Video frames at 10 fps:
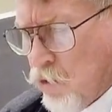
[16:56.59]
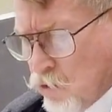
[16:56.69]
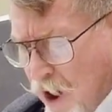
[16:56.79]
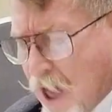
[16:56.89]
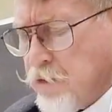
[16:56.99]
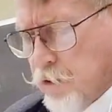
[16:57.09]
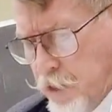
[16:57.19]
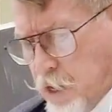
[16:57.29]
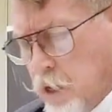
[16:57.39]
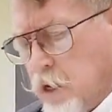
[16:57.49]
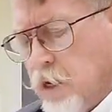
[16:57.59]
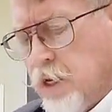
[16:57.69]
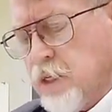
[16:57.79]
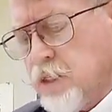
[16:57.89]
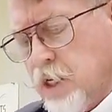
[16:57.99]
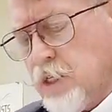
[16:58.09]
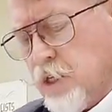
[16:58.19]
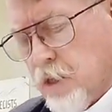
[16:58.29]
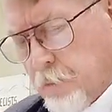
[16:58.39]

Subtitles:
rather than his deeds